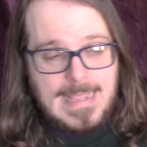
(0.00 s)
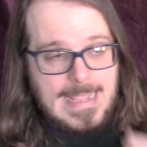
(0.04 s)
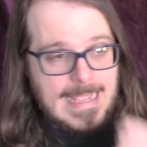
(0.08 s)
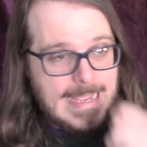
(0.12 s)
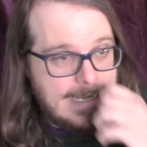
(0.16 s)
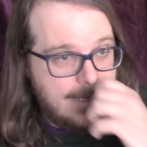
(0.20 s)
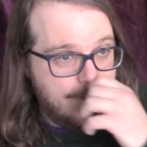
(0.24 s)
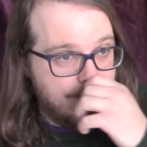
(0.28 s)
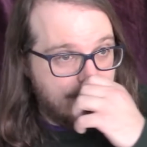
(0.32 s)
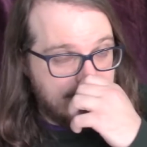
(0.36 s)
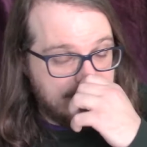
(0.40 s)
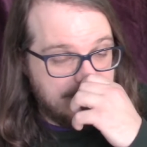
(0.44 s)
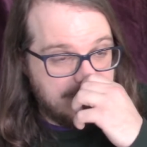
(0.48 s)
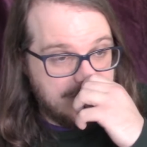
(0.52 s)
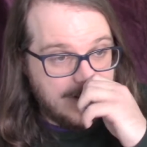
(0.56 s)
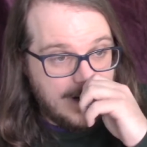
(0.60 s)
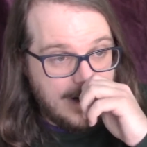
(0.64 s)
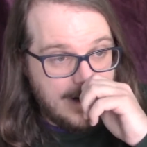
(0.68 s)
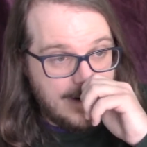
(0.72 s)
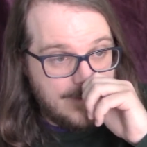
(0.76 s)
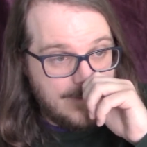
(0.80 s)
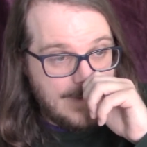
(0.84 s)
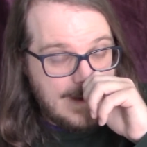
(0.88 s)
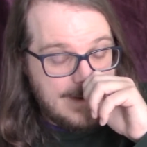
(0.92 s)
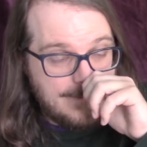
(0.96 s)
And you want to
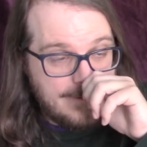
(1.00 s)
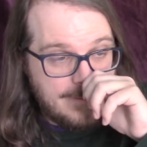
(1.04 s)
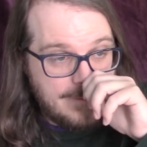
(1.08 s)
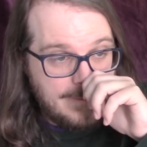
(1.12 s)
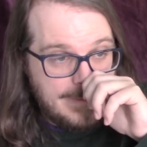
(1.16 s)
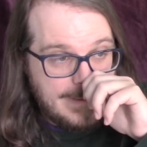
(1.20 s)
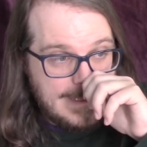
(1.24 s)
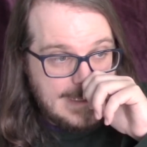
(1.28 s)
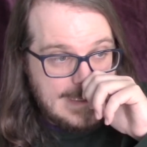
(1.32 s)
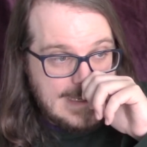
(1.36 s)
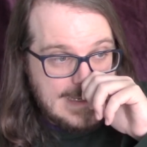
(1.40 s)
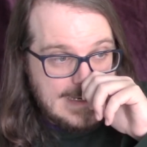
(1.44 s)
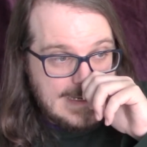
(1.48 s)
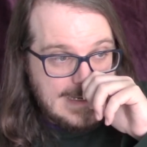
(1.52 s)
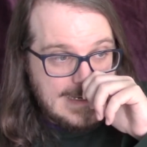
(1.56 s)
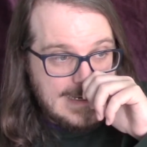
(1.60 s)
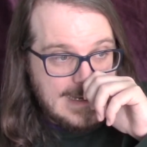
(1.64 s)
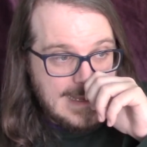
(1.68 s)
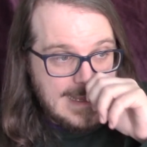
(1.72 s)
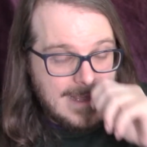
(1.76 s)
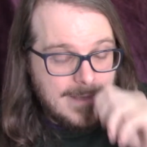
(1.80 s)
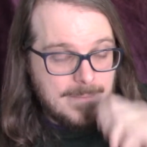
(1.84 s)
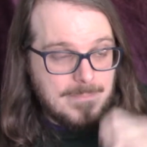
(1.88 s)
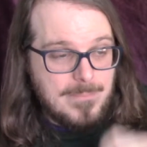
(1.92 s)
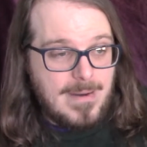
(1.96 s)
start right from the beginning
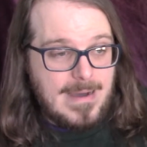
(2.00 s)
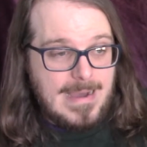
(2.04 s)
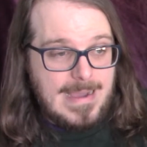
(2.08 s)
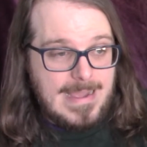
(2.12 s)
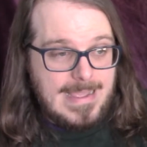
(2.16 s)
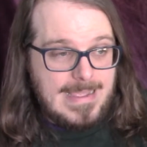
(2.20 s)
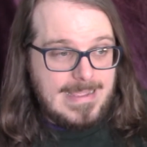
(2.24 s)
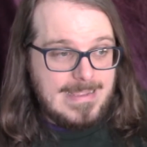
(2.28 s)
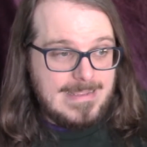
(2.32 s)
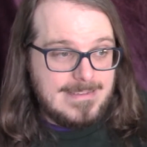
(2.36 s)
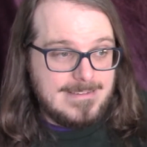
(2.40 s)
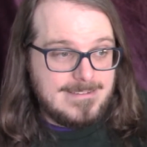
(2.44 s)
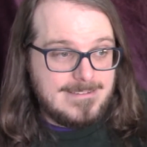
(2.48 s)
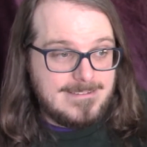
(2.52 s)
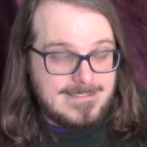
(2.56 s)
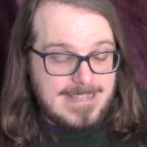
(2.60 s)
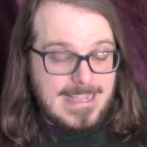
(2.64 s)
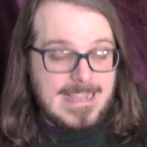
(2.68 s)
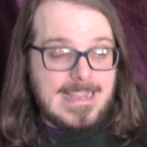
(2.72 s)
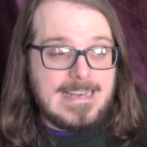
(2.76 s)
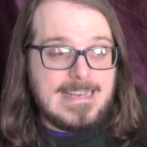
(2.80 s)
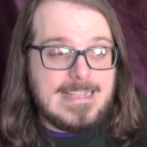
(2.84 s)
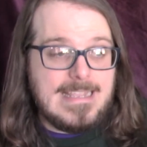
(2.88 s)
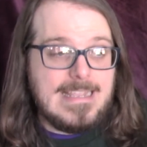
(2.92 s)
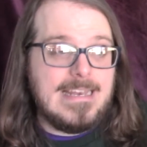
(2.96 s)
by
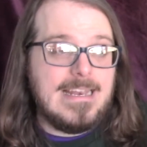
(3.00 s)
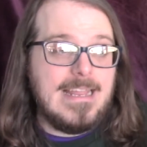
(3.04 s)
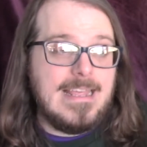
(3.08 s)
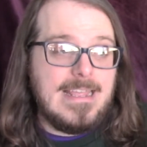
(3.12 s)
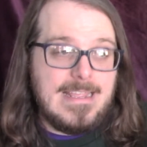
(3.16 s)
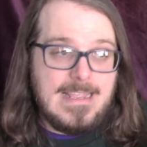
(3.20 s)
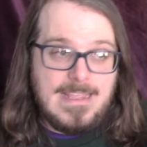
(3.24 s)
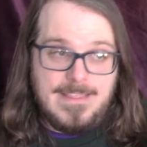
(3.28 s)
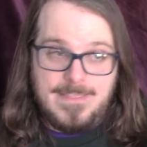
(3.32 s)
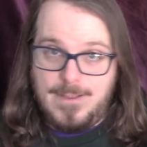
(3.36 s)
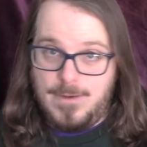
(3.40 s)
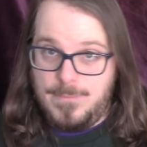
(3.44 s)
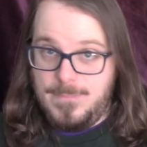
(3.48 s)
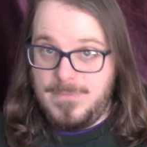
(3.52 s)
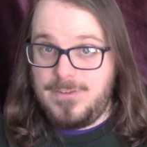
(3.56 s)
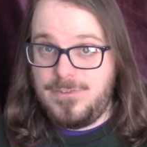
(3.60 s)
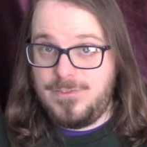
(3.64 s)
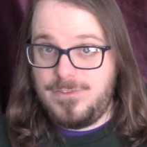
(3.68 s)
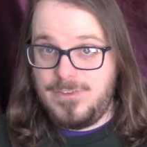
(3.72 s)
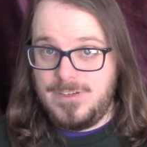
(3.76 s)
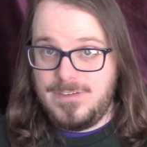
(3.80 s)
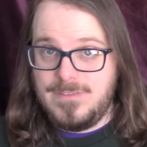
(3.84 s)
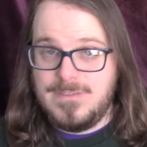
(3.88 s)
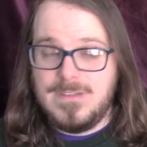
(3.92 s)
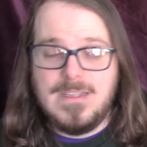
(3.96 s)
stating in their
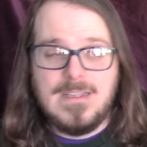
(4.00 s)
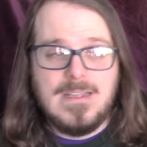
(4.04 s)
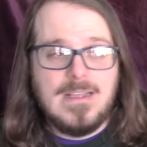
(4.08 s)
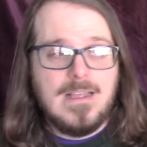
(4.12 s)
mission,